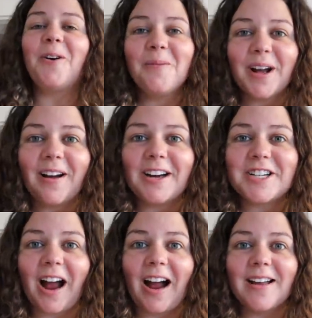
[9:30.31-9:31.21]
oh my
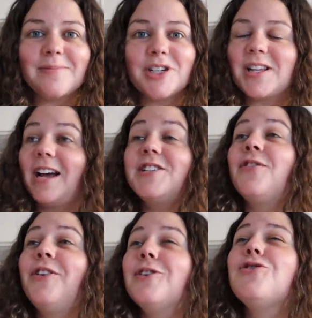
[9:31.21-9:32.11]
gosh, I am am just, I
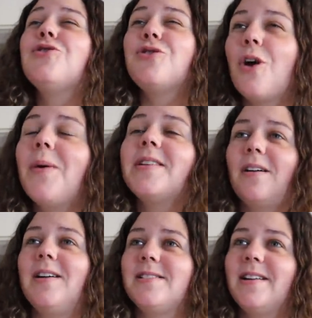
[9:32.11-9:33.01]
just feel so
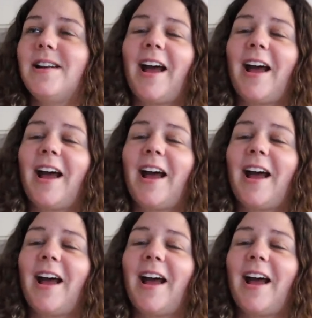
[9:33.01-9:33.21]
exhausted.